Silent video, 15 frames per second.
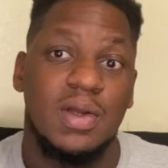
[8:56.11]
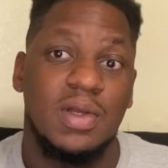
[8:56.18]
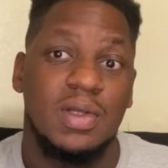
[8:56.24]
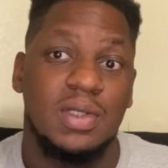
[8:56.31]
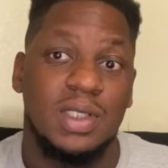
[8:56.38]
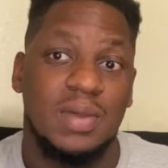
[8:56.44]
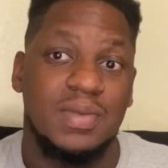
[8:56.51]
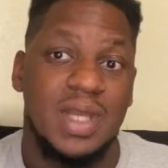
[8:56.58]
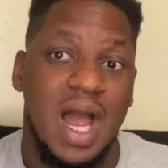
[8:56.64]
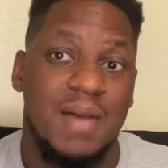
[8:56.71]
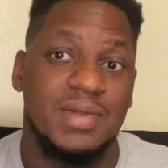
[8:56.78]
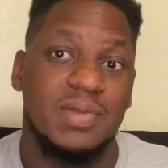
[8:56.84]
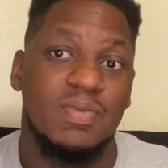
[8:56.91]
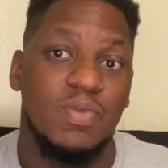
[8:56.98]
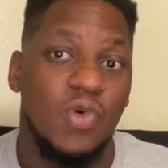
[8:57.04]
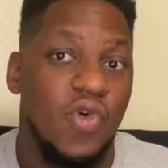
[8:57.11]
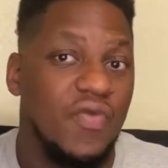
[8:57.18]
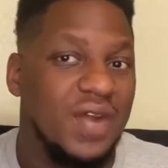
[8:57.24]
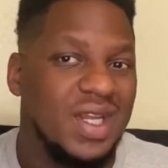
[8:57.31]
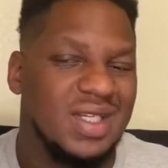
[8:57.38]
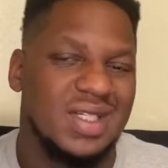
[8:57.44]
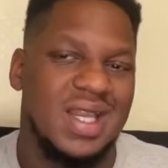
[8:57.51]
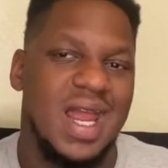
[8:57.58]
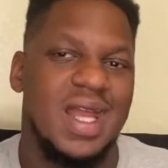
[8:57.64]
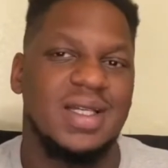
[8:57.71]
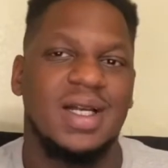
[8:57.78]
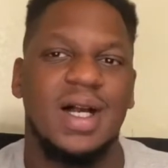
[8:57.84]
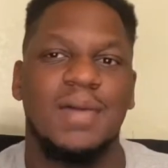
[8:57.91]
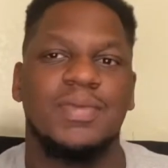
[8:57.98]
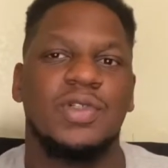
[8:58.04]
sometimes movies take
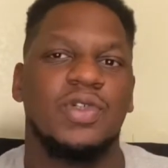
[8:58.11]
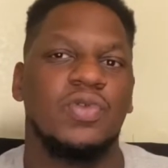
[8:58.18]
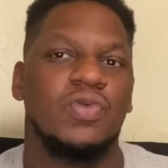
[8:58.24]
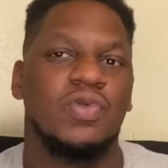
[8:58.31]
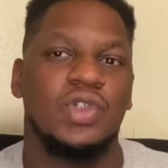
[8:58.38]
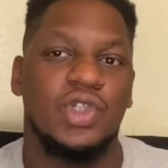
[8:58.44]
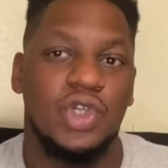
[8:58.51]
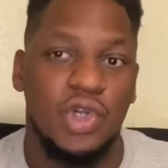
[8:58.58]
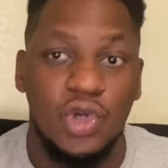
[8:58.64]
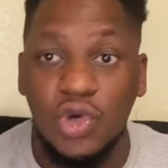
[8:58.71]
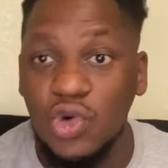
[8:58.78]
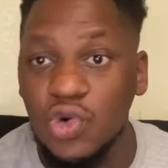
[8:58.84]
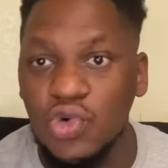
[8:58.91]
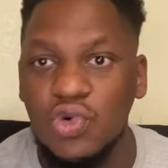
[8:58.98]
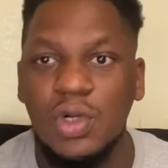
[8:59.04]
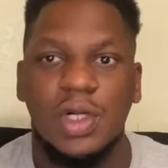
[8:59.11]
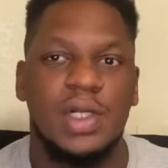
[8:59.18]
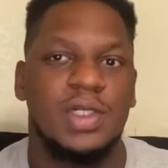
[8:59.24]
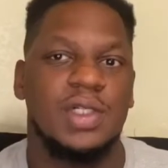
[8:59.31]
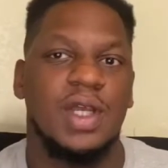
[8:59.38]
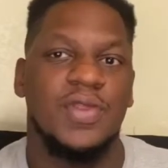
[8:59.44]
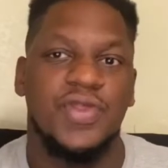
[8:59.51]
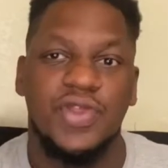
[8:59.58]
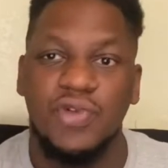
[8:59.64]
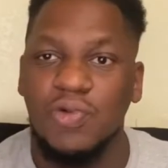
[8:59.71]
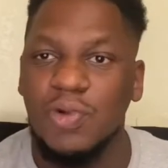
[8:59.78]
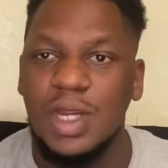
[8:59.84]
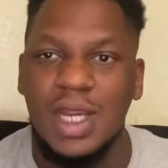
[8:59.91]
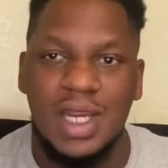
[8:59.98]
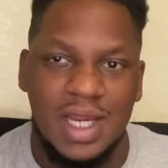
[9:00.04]
up to 2 to 3
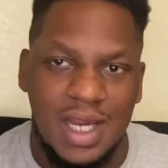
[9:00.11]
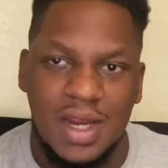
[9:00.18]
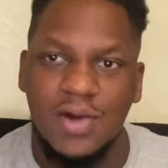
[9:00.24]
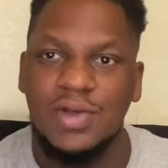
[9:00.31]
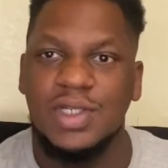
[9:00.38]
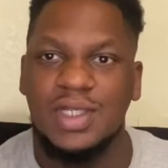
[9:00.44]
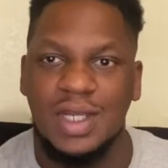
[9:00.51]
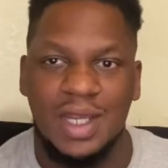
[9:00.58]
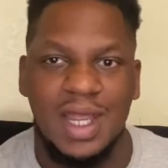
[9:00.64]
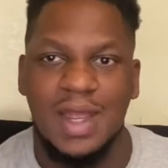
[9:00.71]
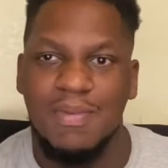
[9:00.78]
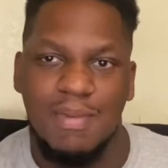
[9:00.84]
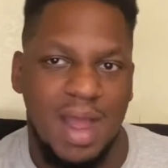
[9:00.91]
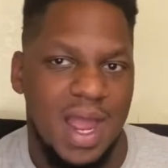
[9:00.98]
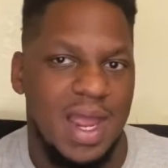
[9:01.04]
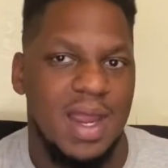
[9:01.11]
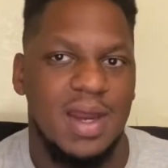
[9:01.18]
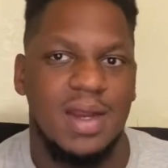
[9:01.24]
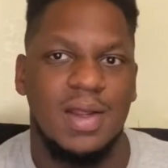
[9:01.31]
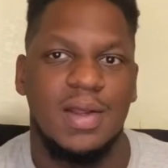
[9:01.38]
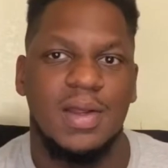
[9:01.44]
years to get made.